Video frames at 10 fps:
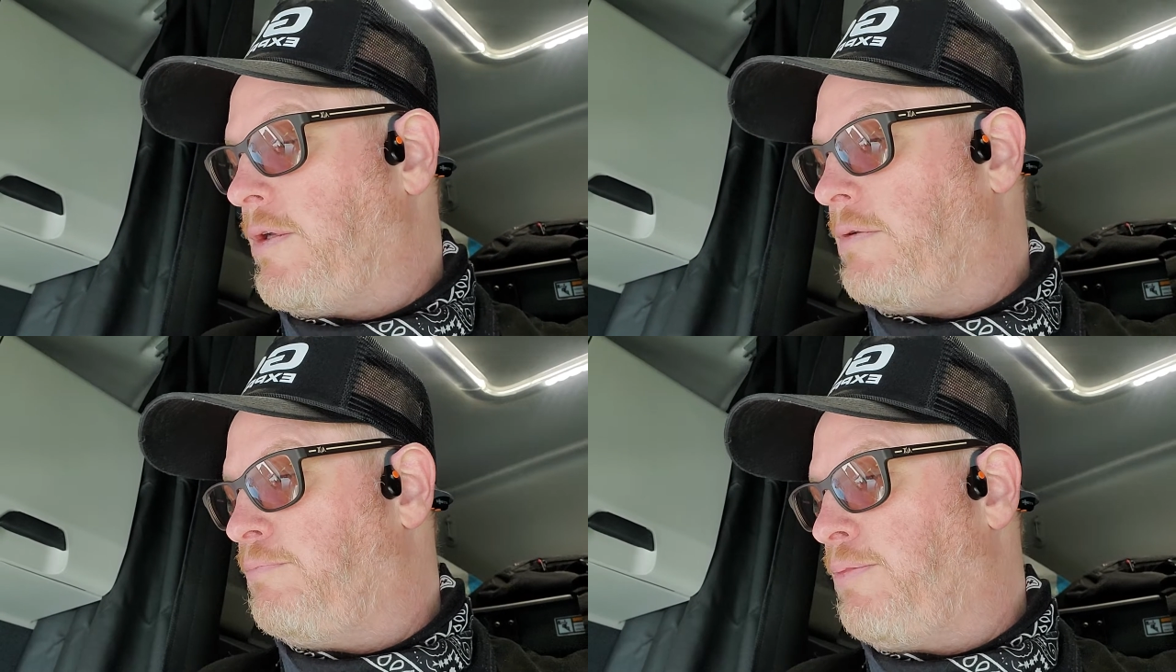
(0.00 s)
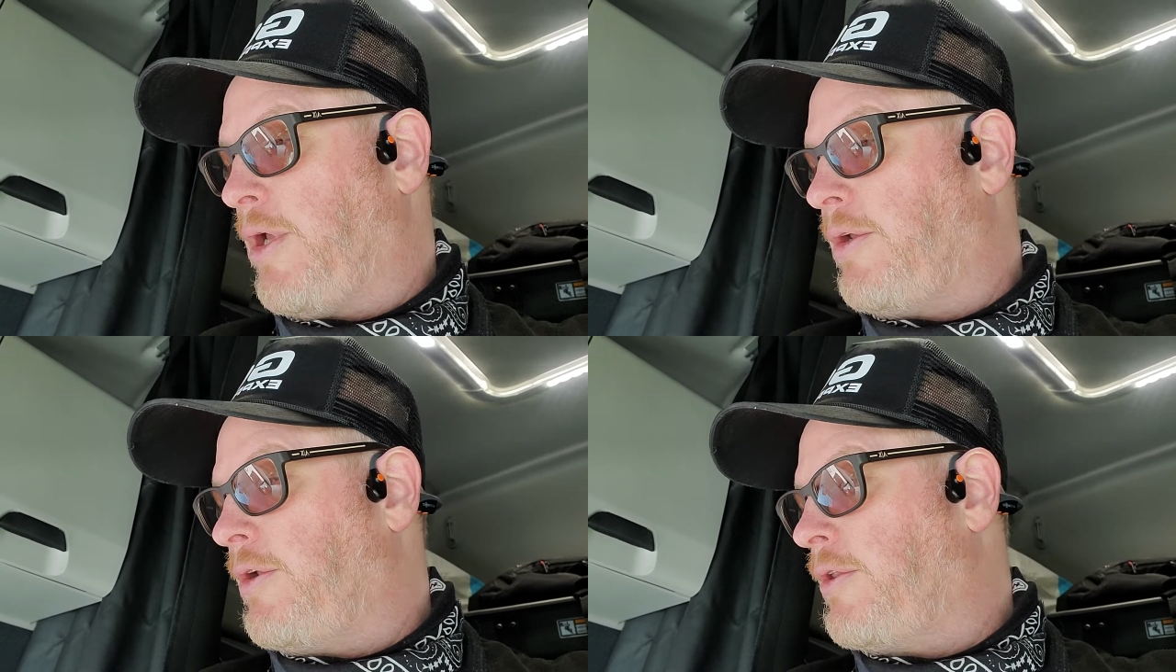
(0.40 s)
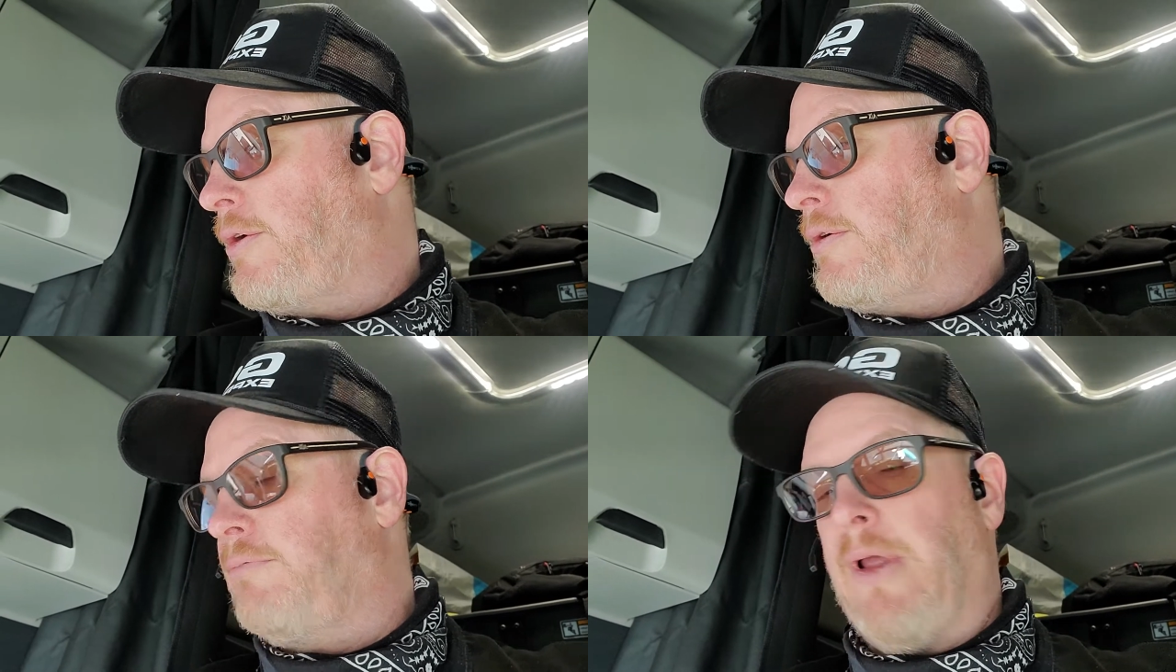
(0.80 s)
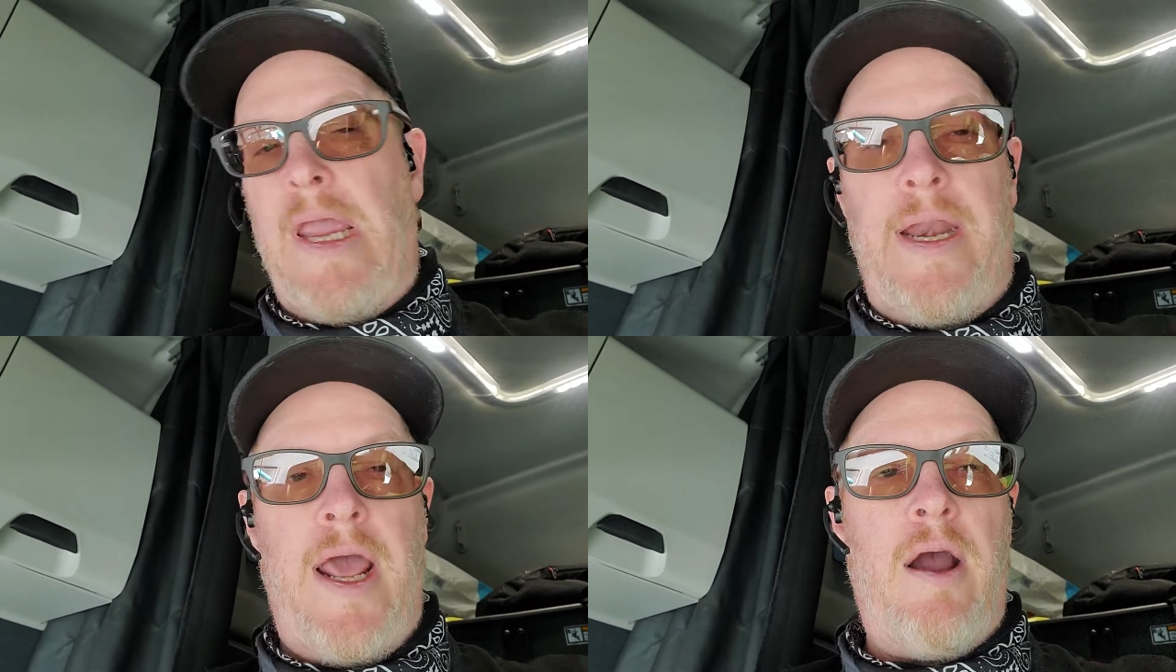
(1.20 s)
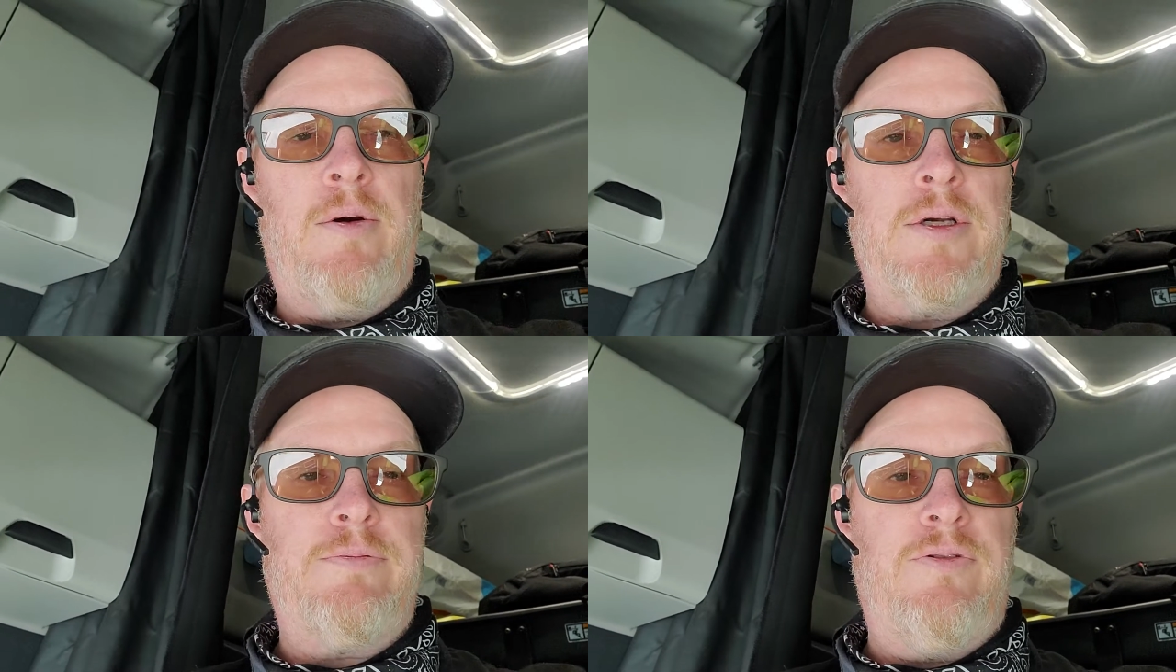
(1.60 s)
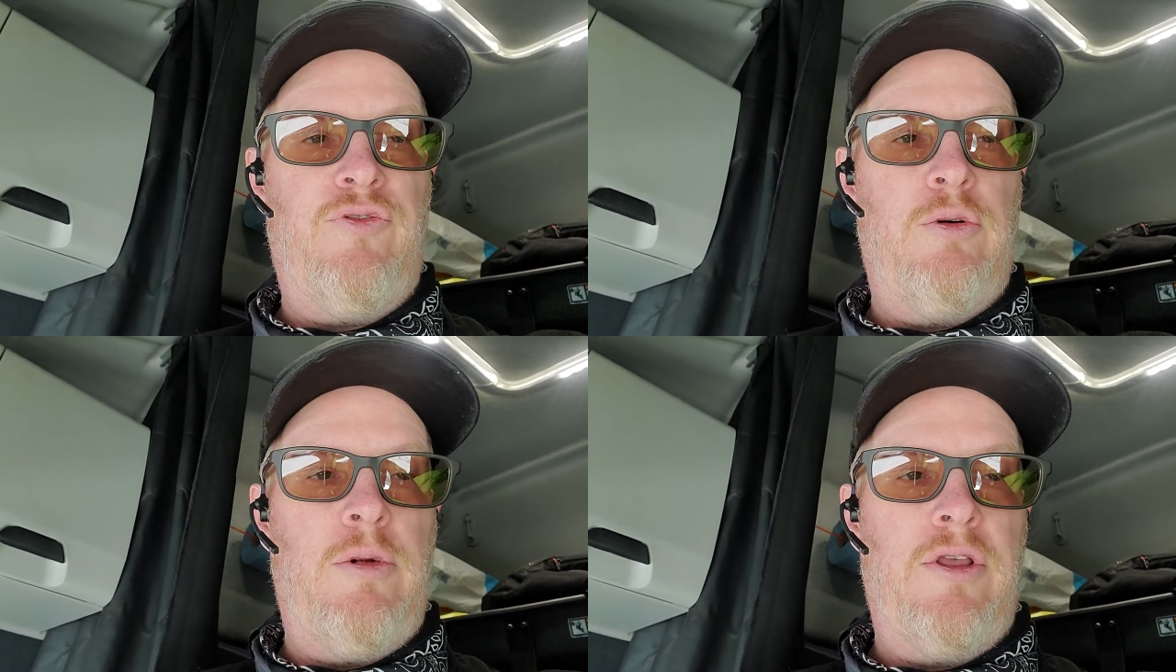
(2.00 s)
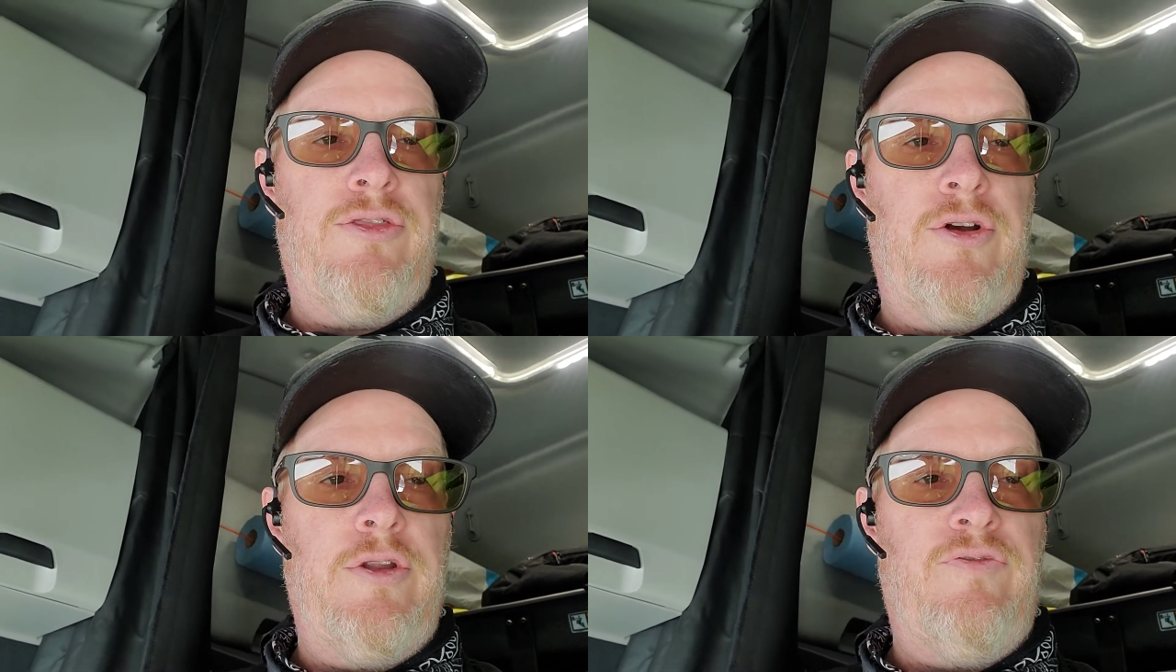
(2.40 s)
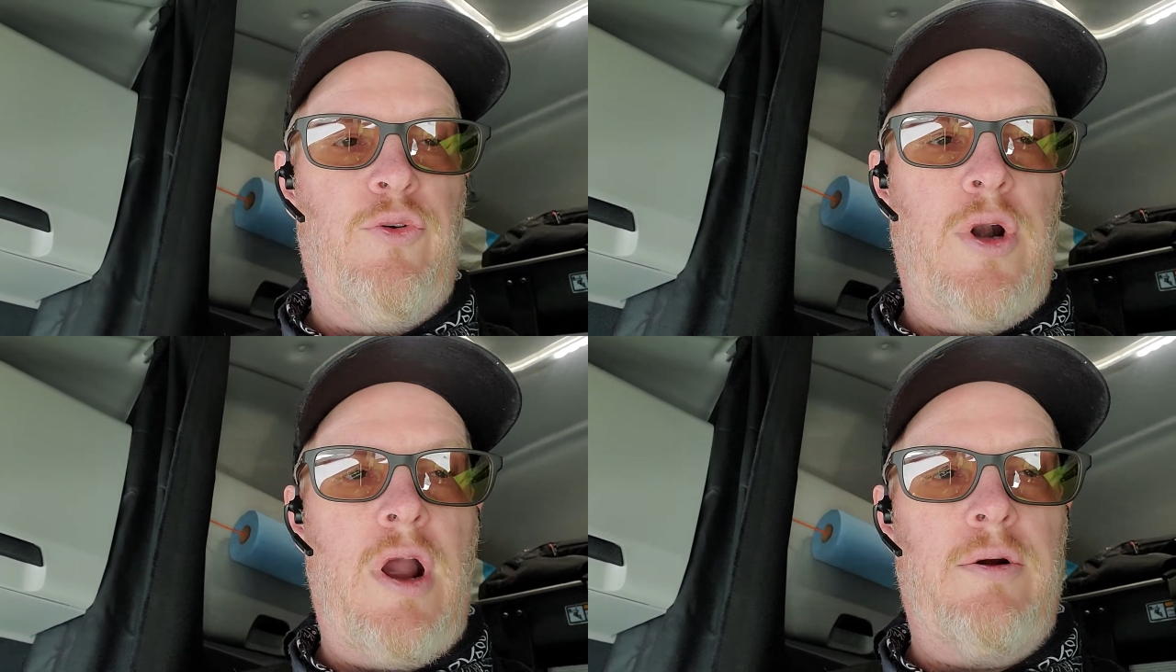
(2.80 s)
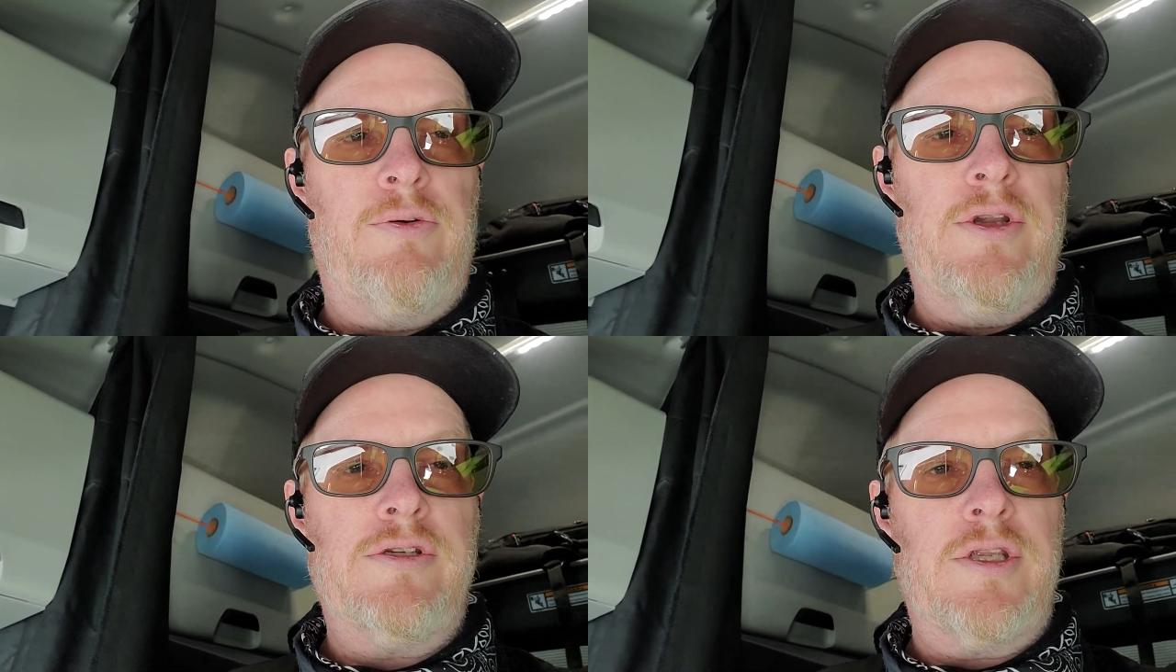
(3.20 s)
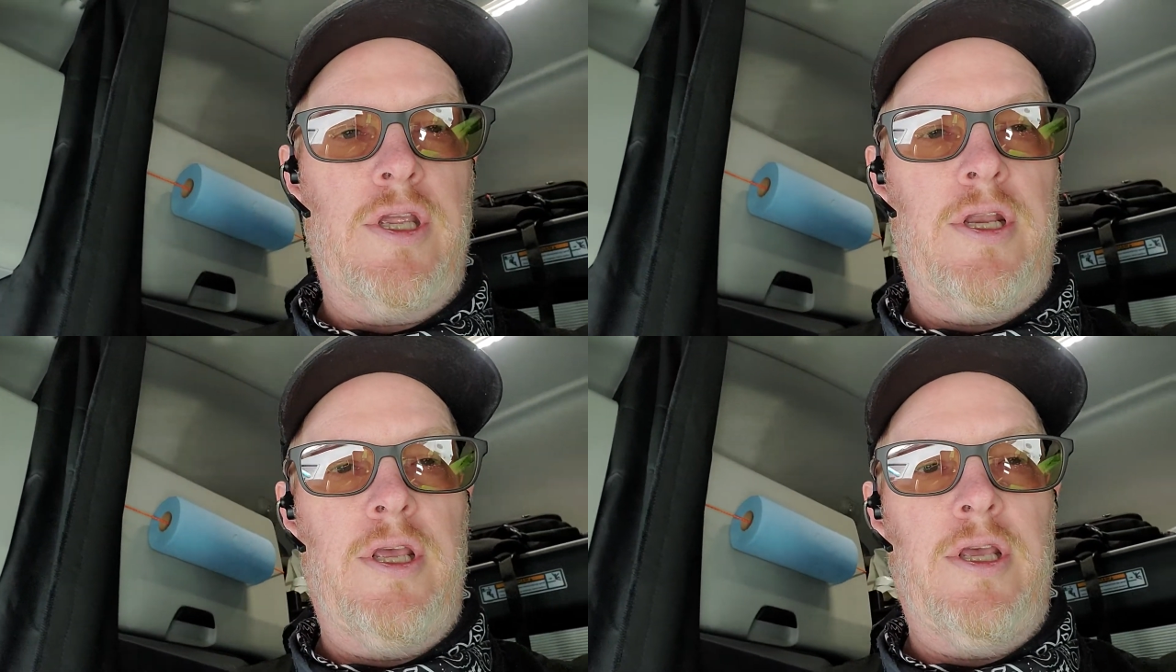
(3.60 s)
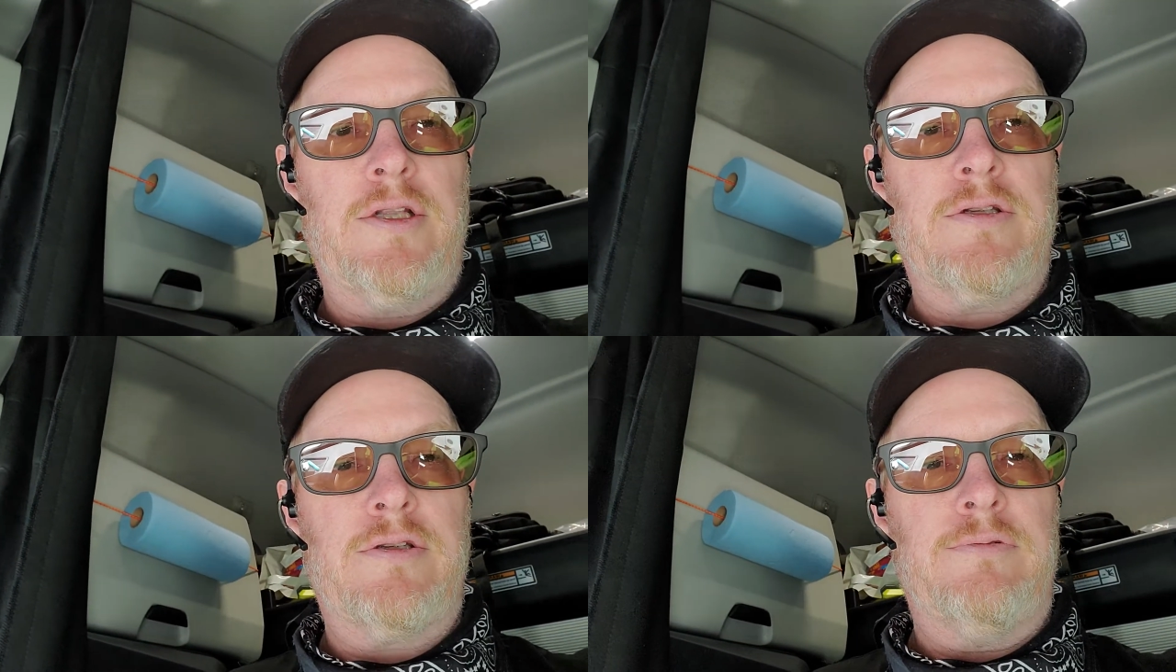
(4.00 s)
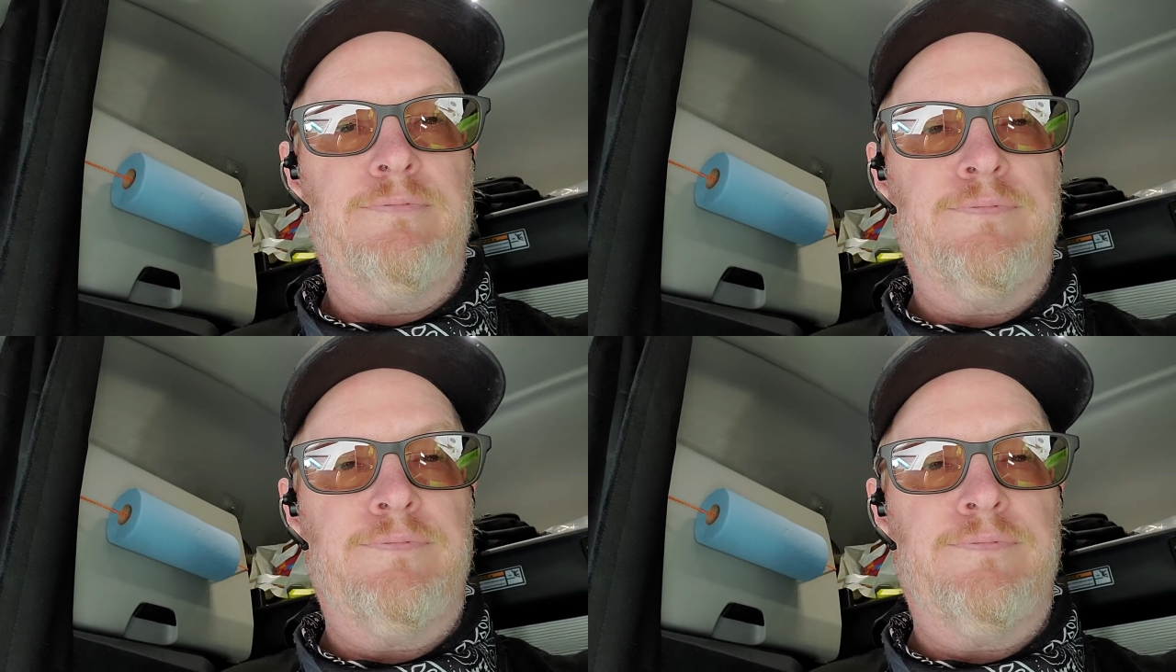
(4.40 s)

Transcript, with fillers: Got about another eight hours before my 34 hour reset hits.